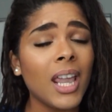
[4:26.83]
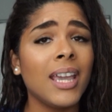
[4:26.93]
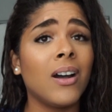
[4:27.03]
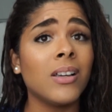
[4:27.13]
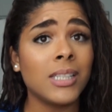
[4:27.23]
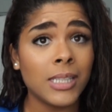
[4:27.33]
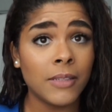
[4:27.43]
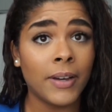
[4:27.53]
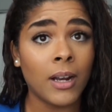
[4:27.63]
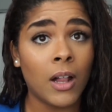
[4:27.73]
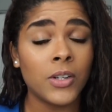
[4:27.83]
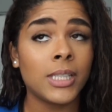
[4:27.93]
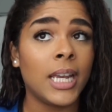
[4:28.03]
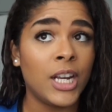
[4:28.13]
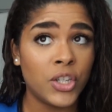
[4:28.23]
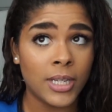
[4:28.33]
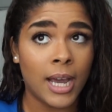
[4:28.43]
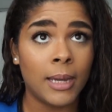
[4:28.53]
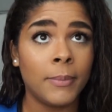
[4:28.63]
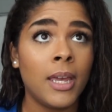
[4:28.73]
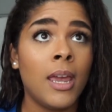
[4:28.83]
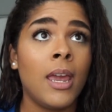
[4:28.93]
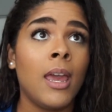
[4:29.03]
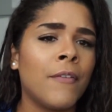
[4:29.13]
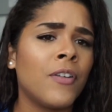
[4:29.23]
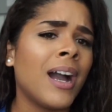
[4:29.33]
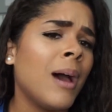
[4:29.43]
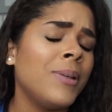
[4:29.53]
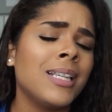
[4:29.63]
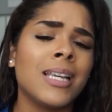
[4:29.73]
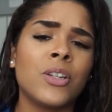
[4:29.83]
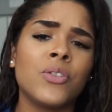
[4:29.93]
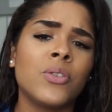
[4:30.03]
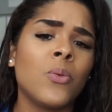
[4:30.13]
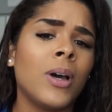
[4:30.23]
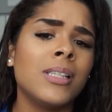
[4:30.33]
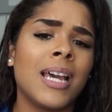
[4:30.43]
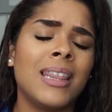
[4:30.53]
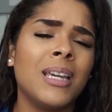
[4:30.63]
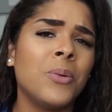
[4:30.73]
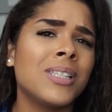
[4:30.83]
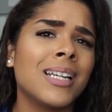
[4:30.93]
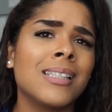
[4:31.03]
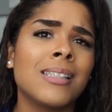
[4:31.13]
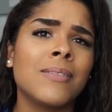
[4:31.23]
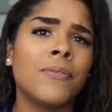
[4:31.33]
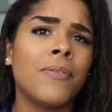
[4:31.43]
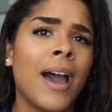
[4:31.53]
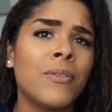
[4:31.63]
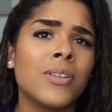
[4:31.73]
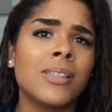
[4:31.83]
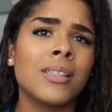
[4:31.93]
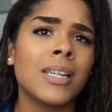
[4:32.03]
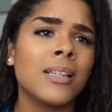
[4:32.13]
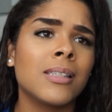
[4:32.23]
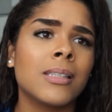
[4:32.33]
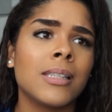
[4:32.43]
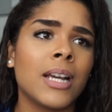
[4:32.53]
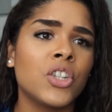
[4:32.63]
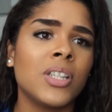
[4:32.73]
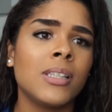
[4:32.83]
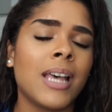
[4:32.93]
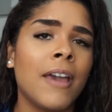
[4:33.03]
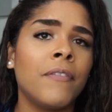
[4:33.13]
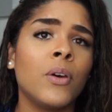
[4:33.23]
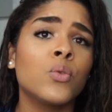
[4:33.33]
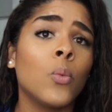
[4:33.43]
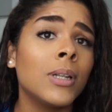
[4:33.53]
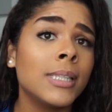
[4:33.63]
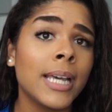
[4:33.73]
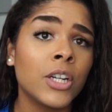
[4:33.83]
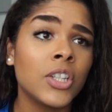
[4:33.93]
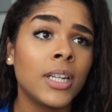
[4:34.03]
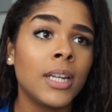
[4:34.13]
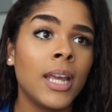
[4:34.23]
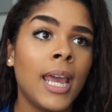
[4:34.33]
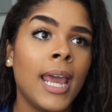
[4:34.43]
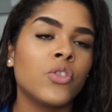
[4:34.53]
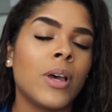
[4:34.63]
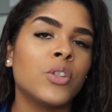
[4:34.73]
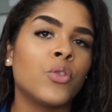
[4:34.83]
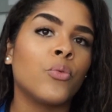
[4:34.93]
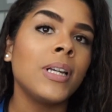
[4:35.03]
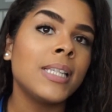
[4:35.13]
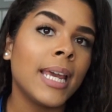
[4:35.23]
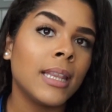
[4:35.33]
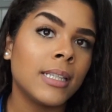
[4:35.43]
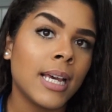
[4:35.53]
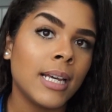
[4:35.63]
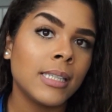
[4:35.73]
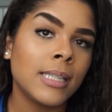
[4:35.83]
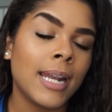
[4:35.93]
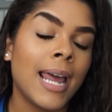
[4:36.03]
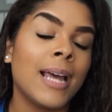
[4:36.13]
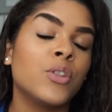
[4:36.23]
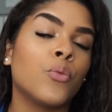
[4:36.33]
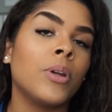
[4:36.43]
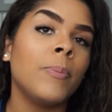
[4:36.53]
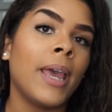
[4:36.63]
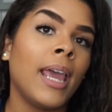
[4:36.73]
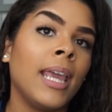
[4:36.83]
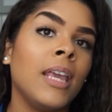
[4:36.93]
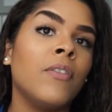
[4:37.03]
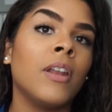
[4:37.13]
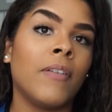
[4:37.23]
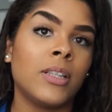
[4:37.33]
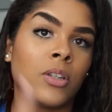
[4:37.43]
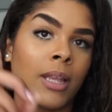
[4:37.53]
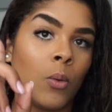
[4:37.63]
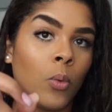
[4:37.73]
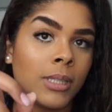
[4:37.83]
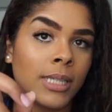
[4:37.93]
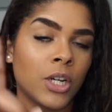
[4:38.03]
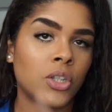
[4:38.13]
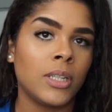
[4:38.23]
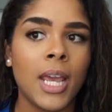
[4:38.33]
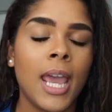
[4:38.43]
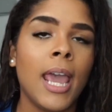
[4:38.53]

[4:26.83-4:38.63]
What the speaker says: It cost $65 each time. I forgot how many sections it was. I think it was like 5 or 6 sections. I failed 1 section, so I had to retake the test, and I had to repay even if I took that 1 section.